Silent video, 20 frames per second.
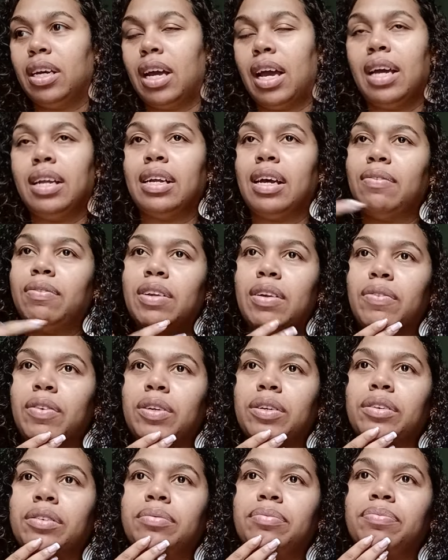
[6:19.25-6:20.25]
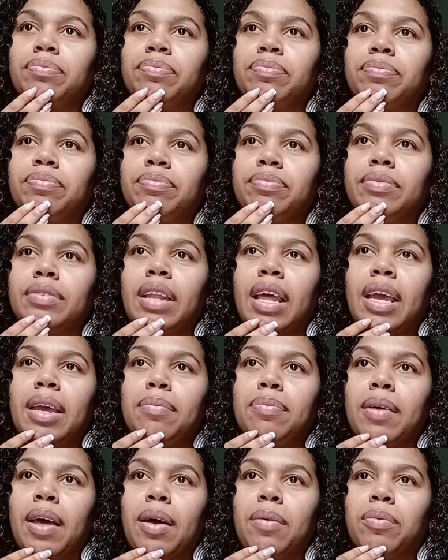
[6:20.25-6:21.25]
I, have never
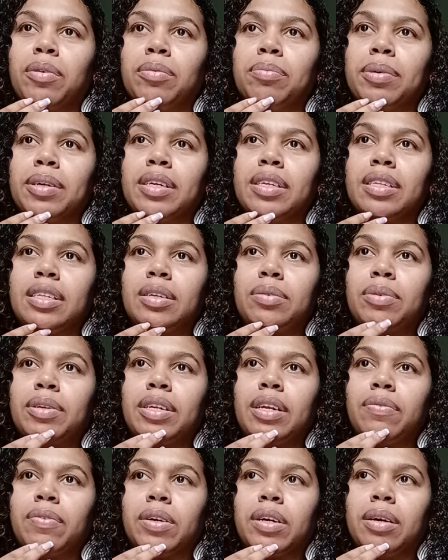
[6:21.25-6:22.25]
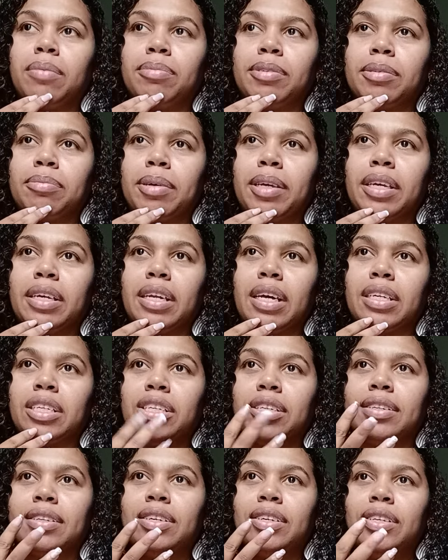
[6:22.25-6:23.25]
named that one because he would never come to me, and I
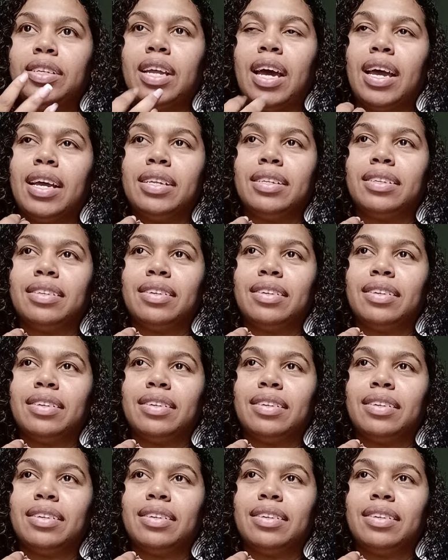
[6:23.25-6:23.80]
just could not